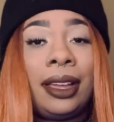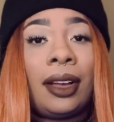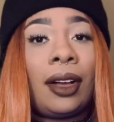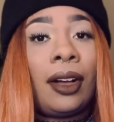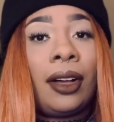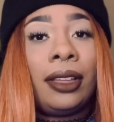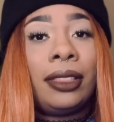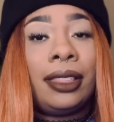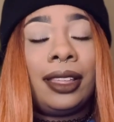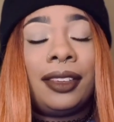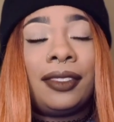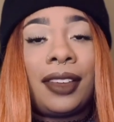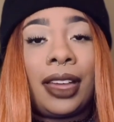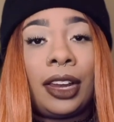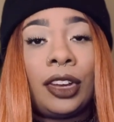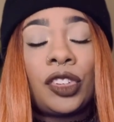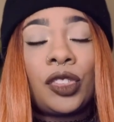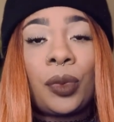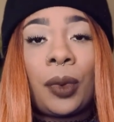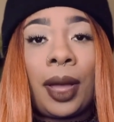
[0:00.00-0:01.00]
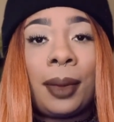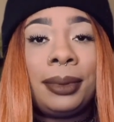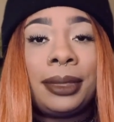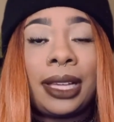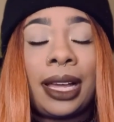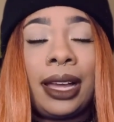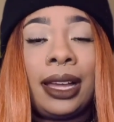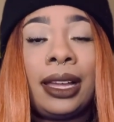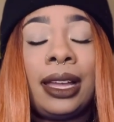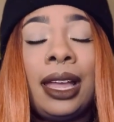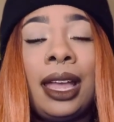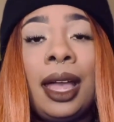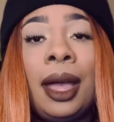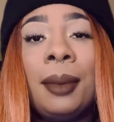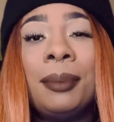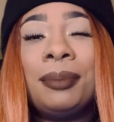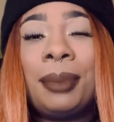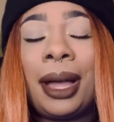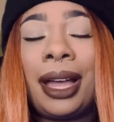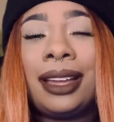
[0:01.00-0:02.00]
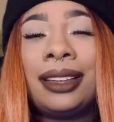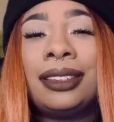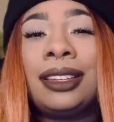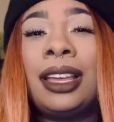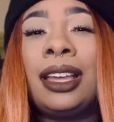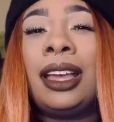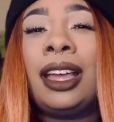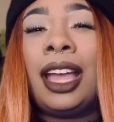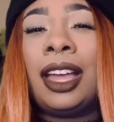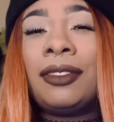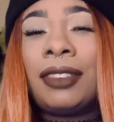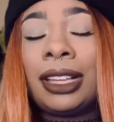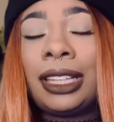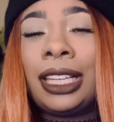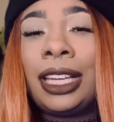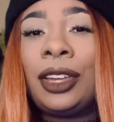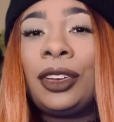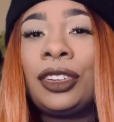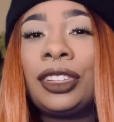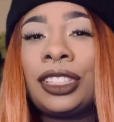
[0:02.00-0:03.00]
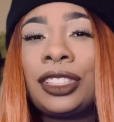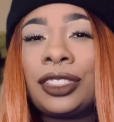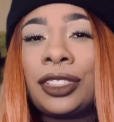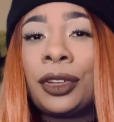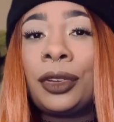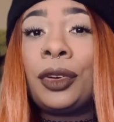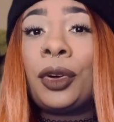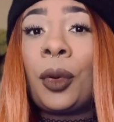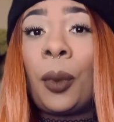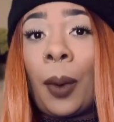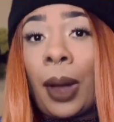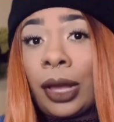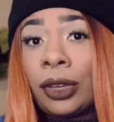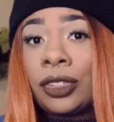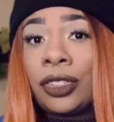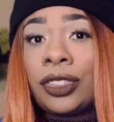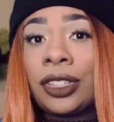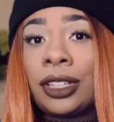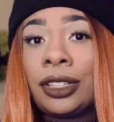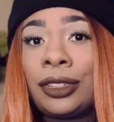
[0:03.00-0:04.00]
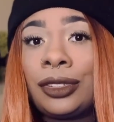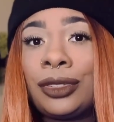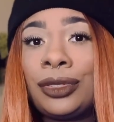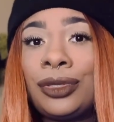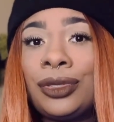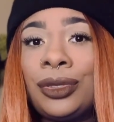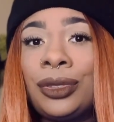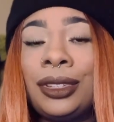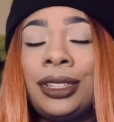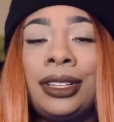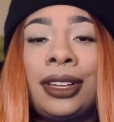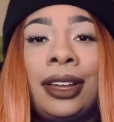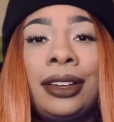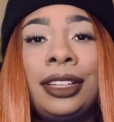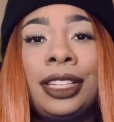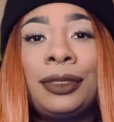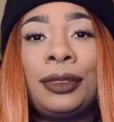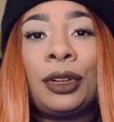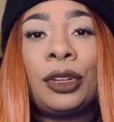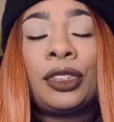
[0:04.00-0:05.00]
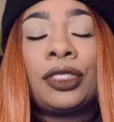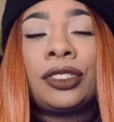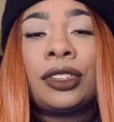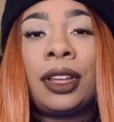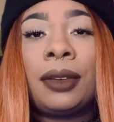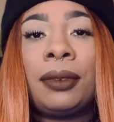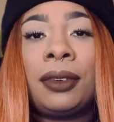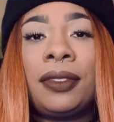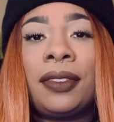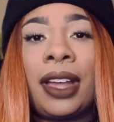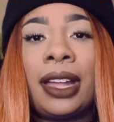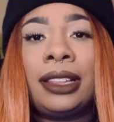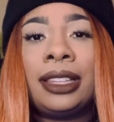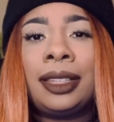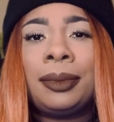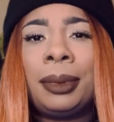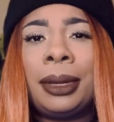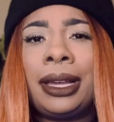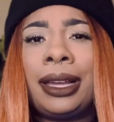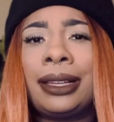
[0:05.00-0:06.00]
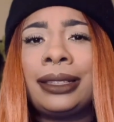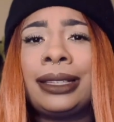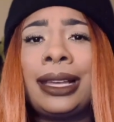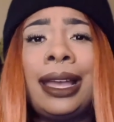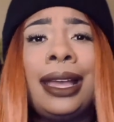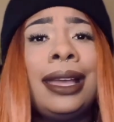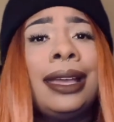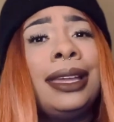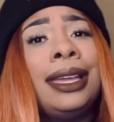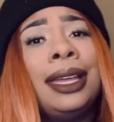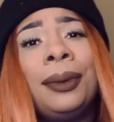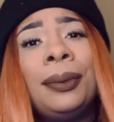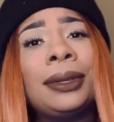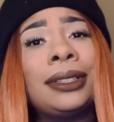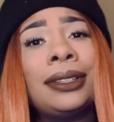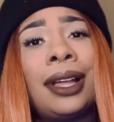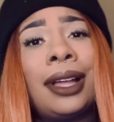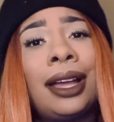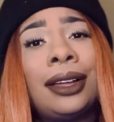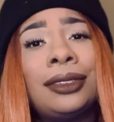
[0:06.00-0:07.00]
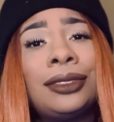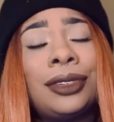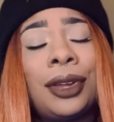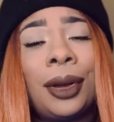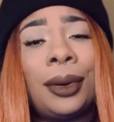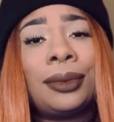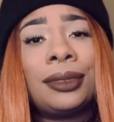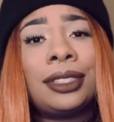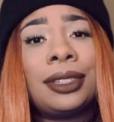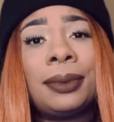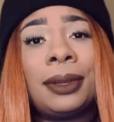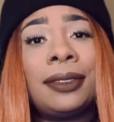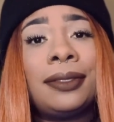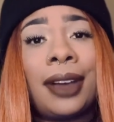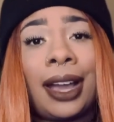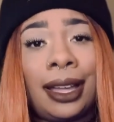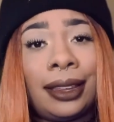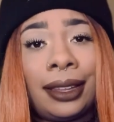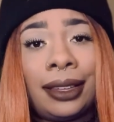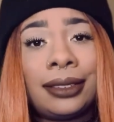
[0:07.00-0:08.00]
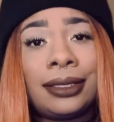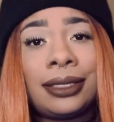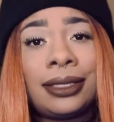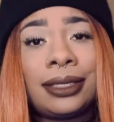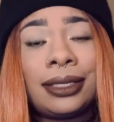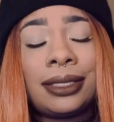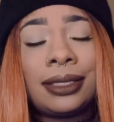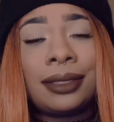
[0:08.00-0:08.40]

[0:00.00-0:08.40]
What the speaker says: on the fetish website, but investigators still questioned Juliana's version of events because he was not known to be violent.